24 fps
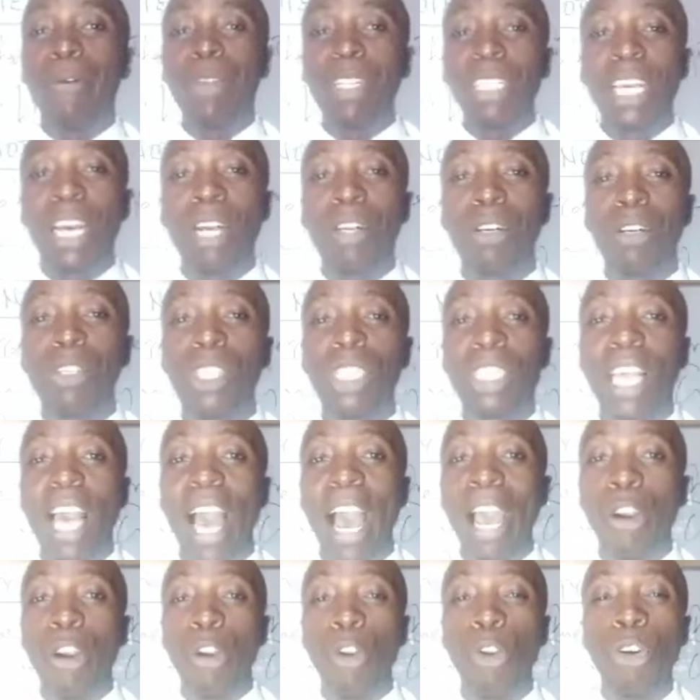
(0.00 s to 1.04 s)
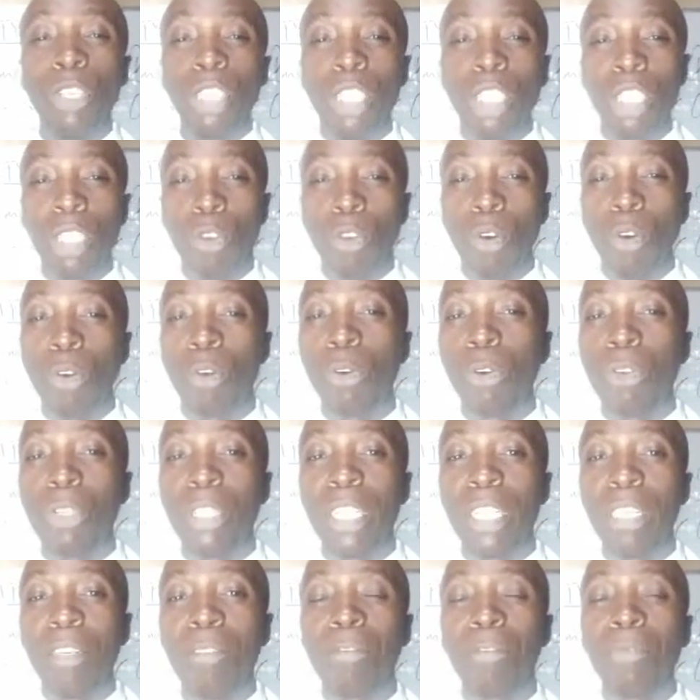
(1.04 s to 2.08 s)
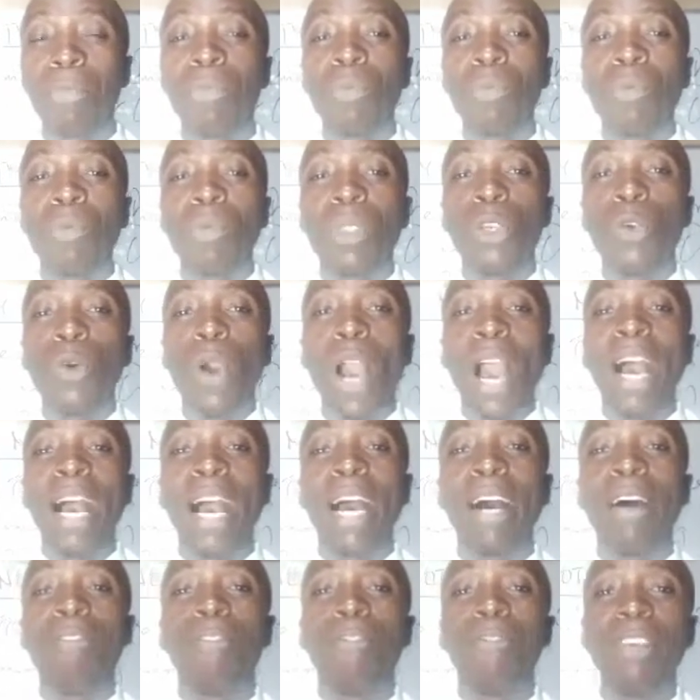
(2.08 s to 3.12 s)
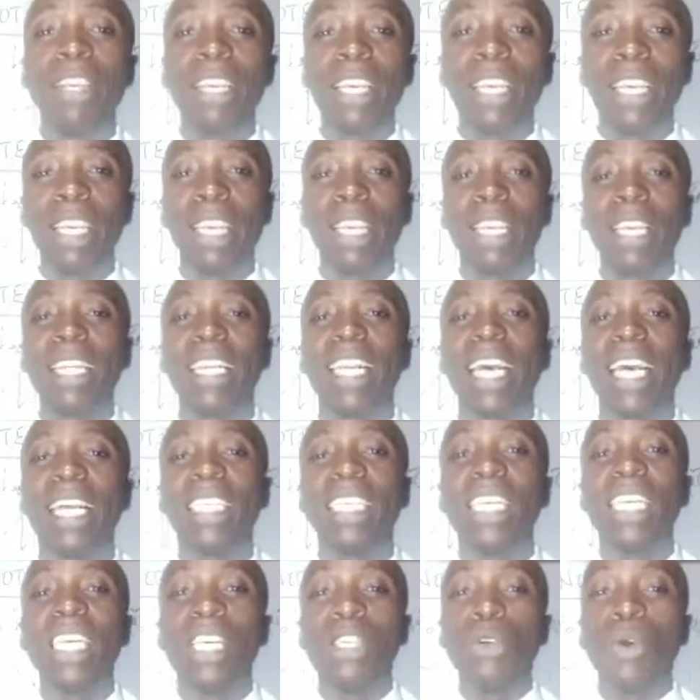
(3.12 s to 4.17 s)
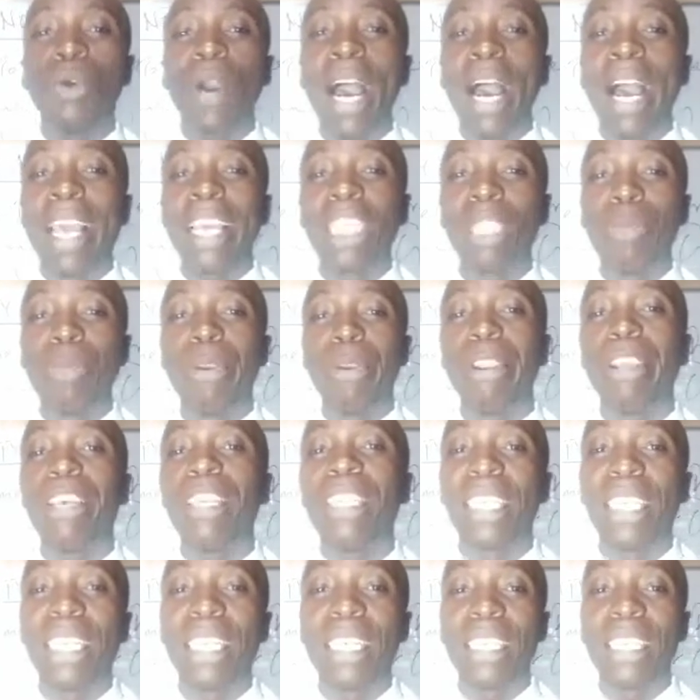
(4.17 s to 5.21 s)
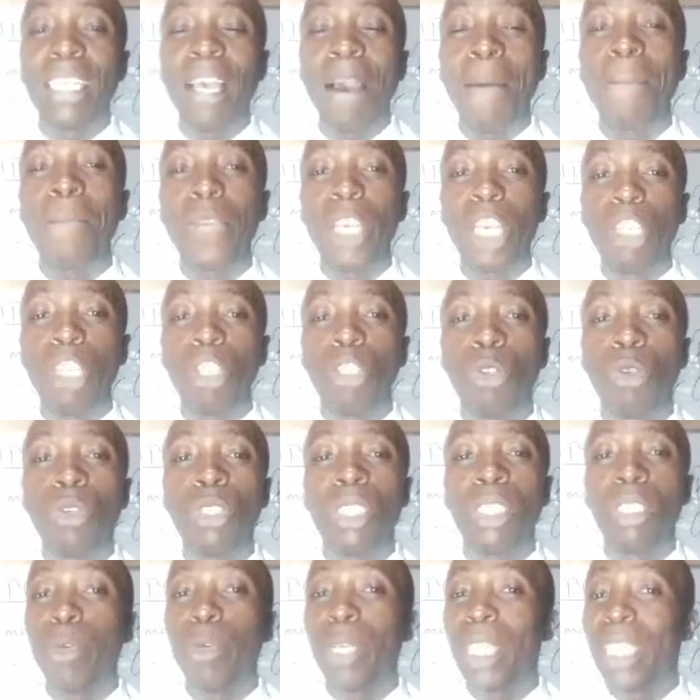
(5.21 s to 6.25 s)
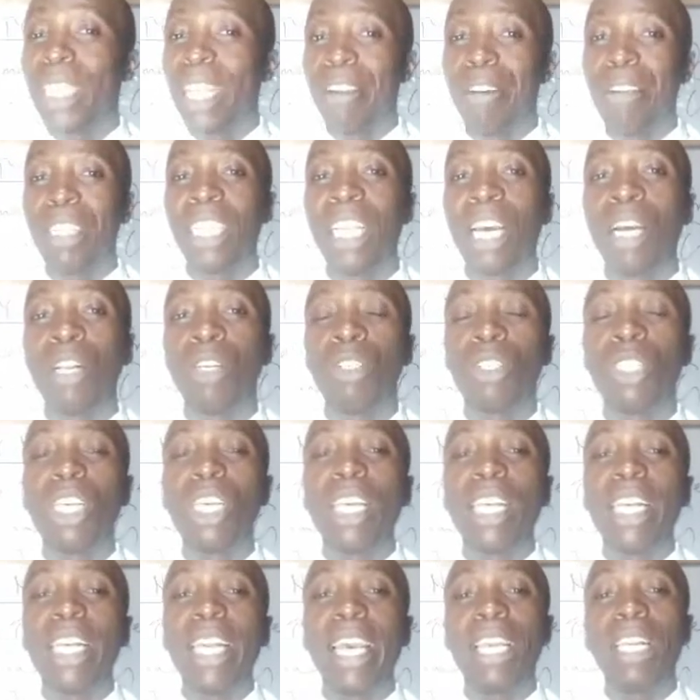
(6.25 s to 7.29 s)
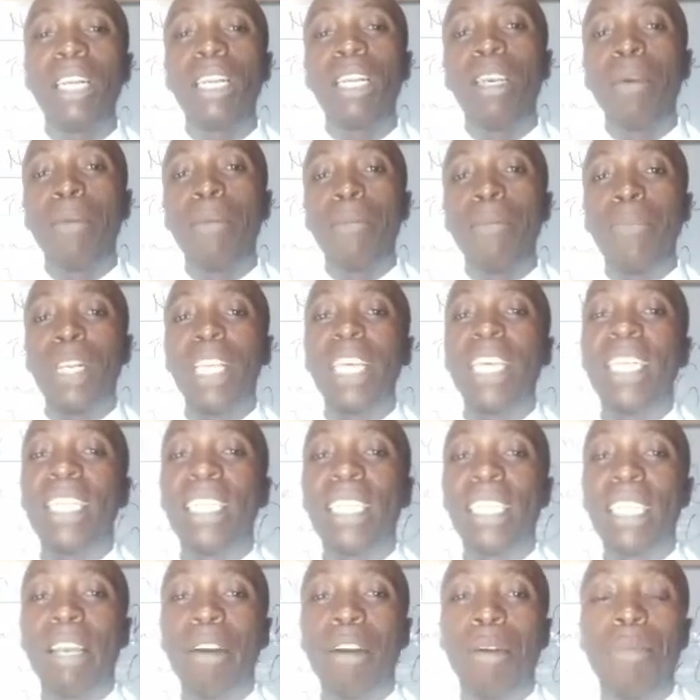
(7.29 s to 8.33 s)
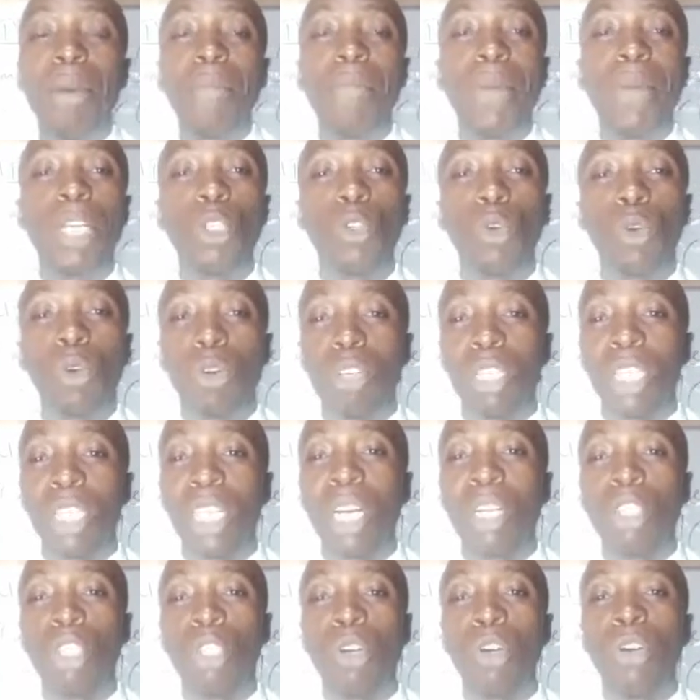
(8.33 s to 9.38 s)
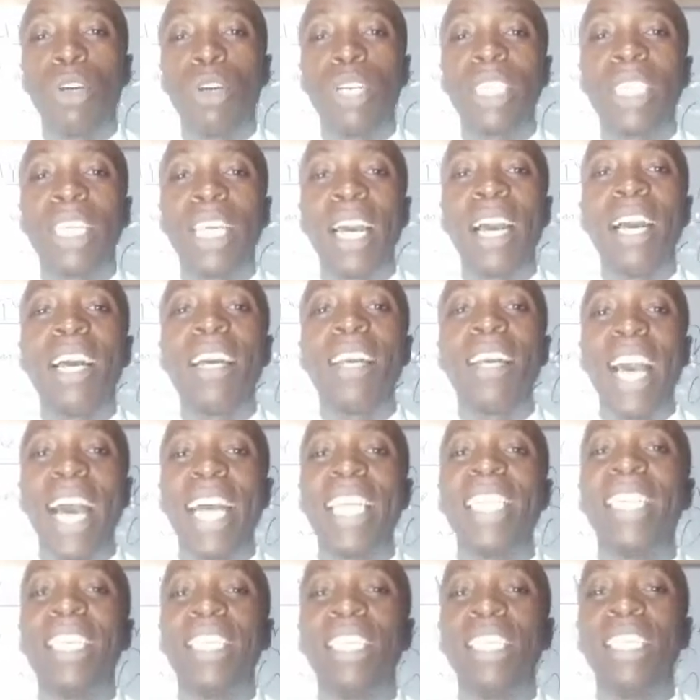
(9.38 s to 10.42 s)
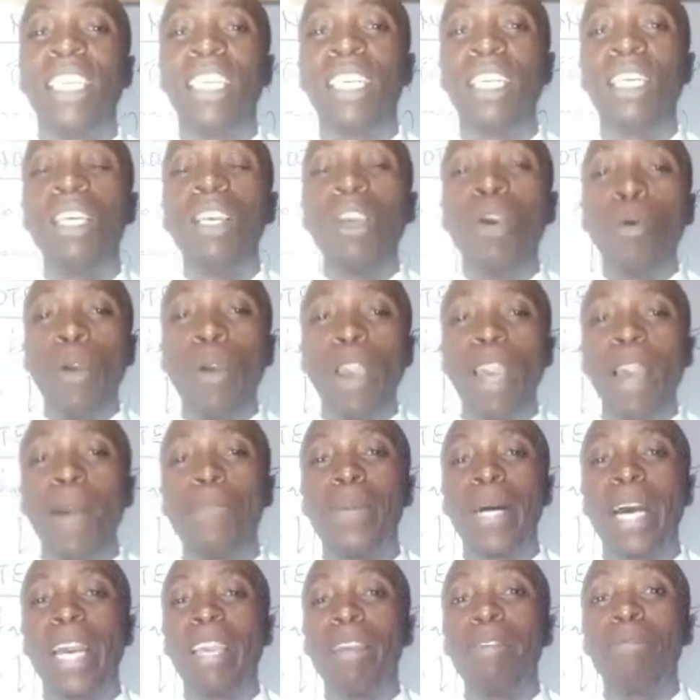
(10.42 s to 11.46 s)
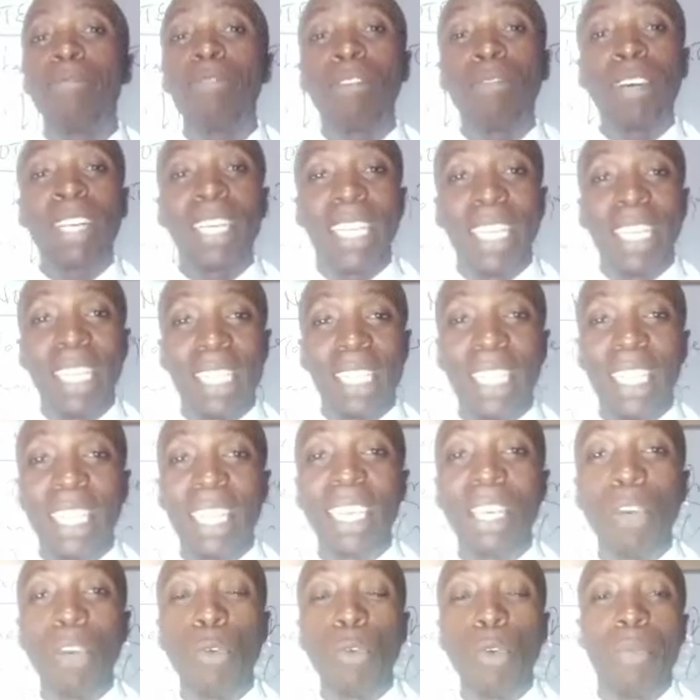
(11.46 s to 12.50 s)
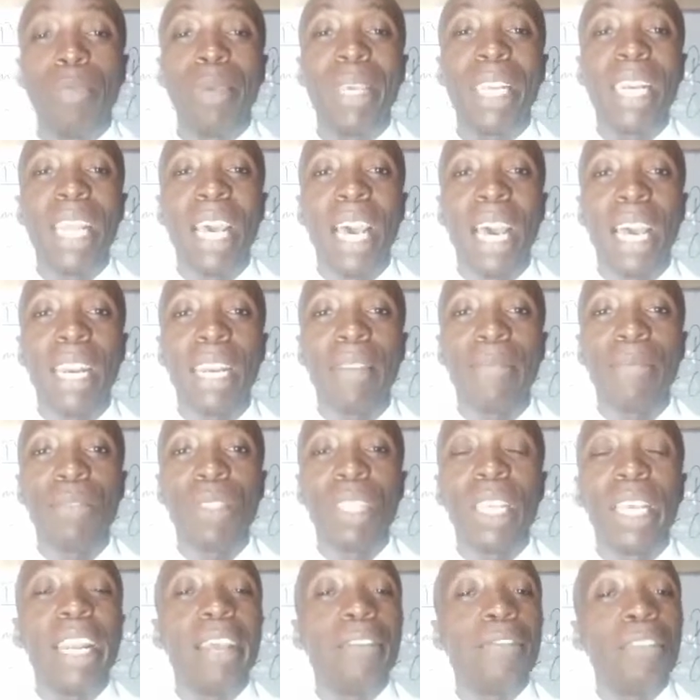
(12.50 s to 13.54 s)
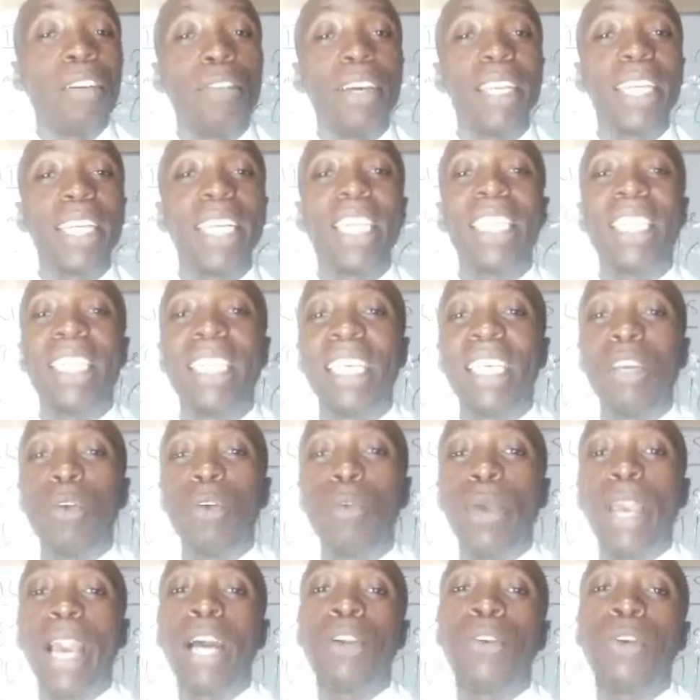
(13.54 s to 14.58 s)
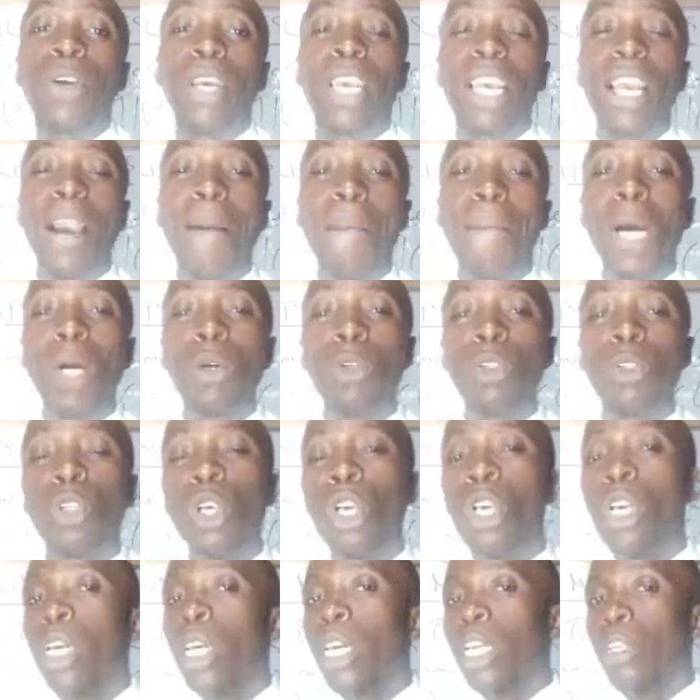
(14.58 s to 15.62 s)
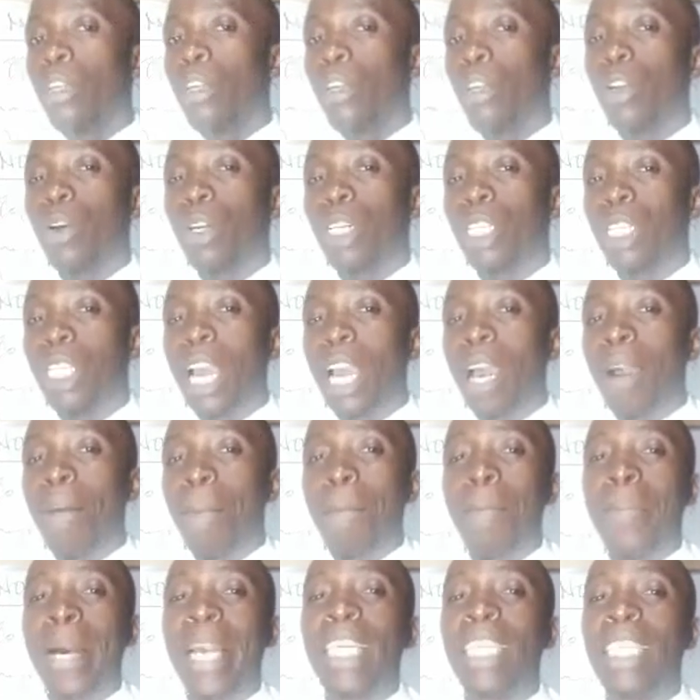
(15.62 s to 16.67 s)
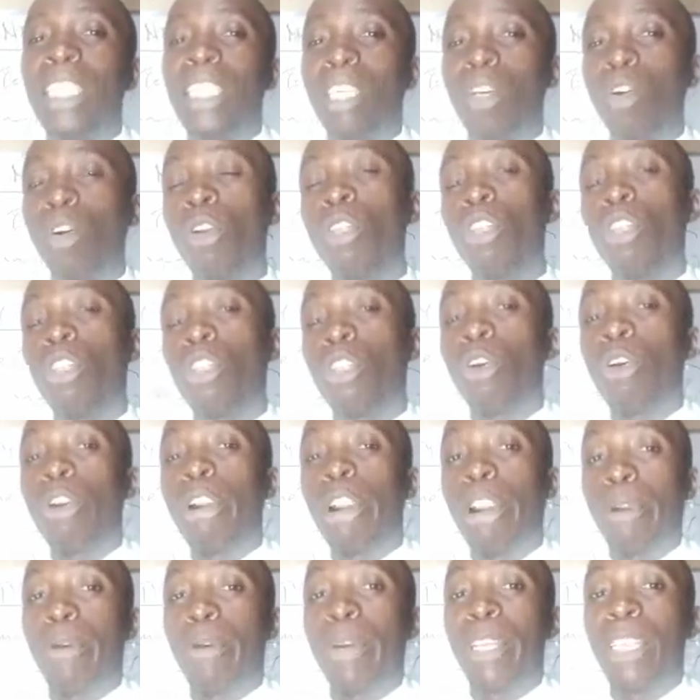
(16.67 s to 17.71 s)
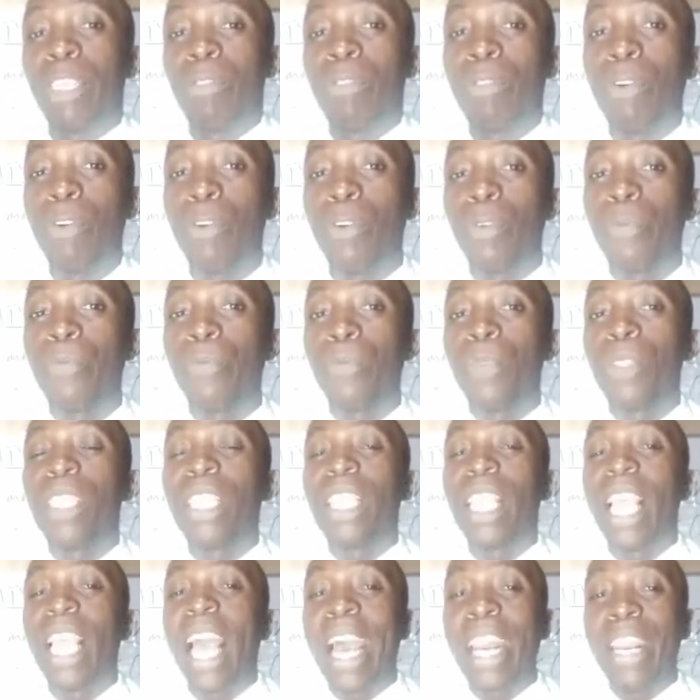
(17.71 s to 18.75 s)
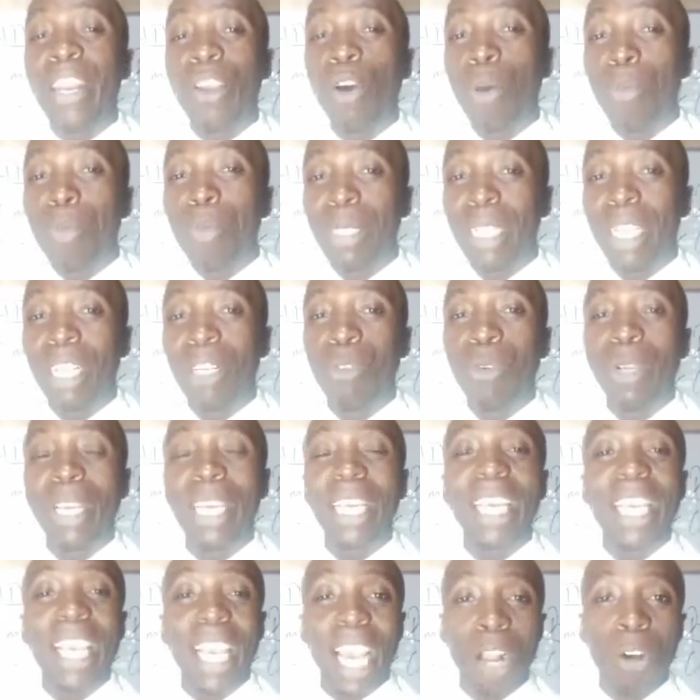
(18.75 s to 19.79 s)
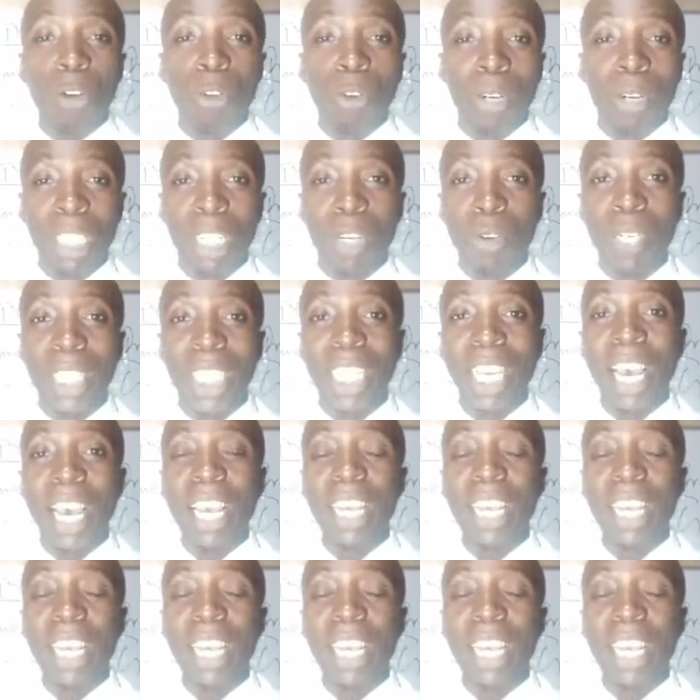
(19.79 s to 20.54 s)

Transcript: the results are not conclusive, you are thinking that you are experiencing some issues with the results, then please remember to consult your doctor urgently, whereby further testing will be done. The further testing we are talking about, your doctor might also request for an obstetric ultrasound